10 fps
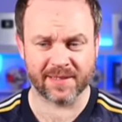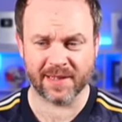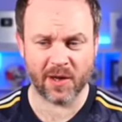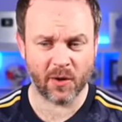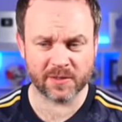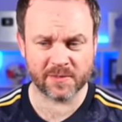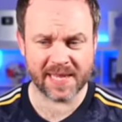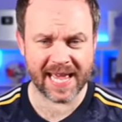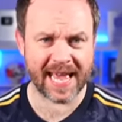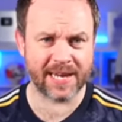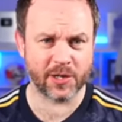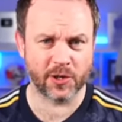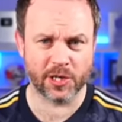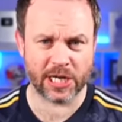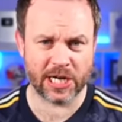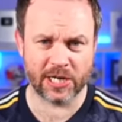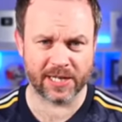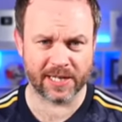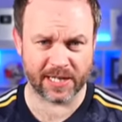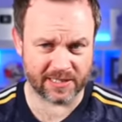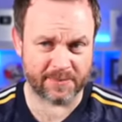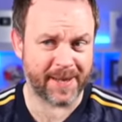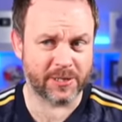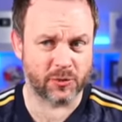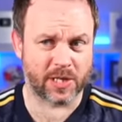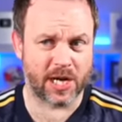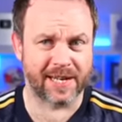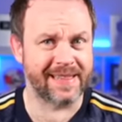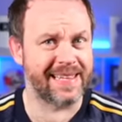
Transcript: The odds of me getting a good card, like a special card in